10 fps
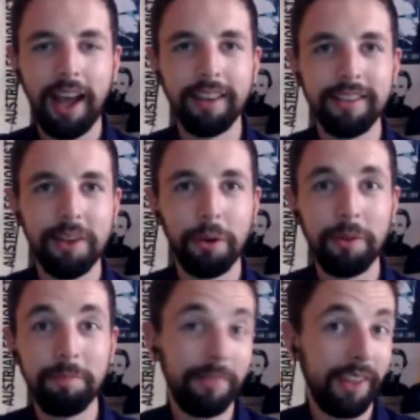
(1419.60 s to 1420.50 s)

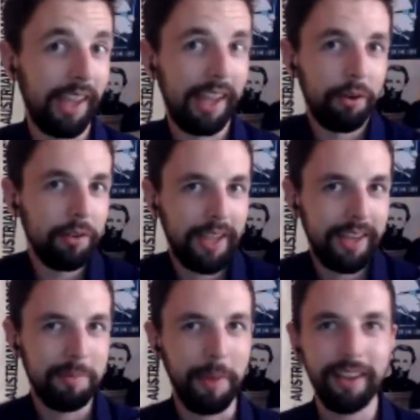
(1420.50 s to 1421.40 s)
So it all
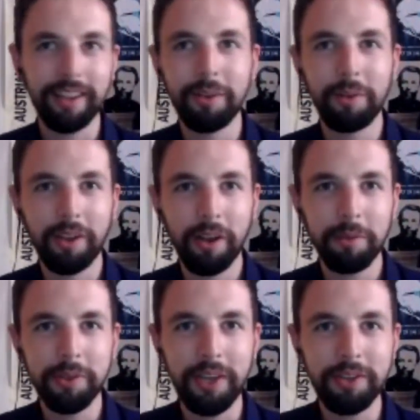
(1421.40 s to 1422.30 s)
ties back into the
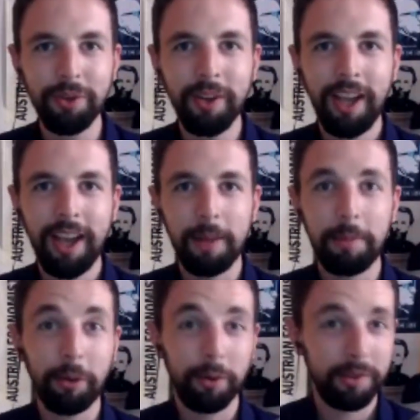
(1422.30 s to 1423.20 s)
conversation.
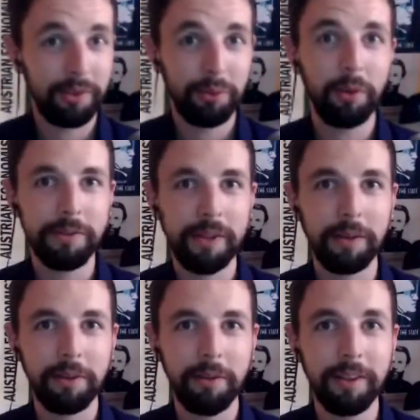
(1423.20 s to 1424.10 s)
Bitcoin is a tool of
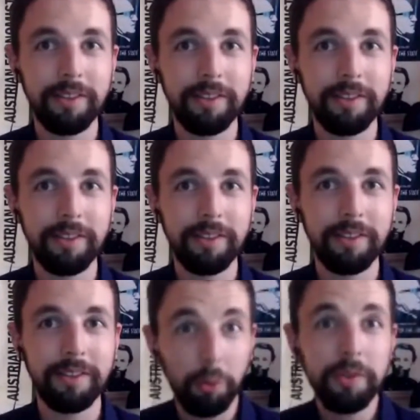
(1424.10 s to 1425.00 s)
self-defense used by
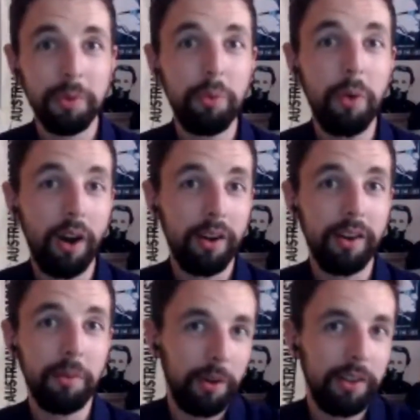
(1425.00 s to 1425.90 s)
those who
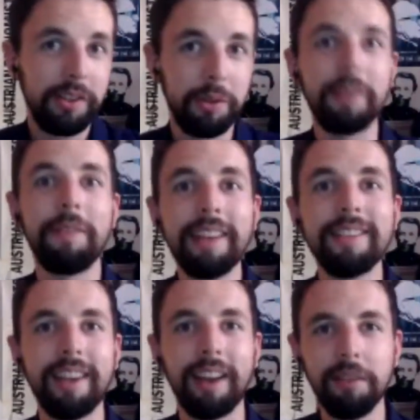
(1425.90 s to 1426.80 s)
are willing to invest
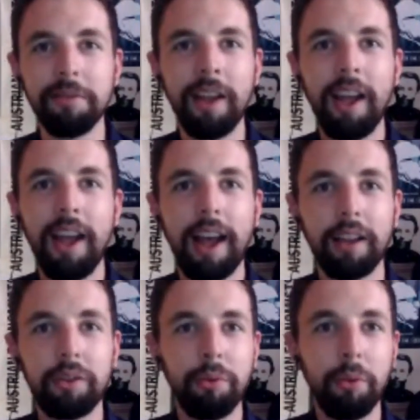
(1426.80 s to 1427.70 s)
enough
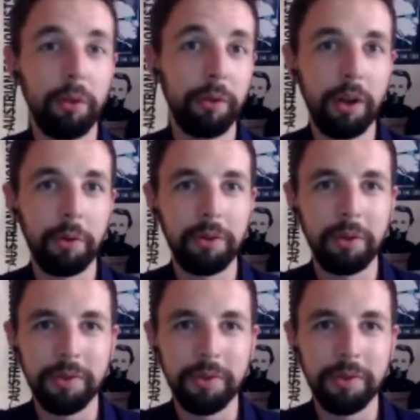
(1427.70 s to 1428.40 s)
to learn how to use it.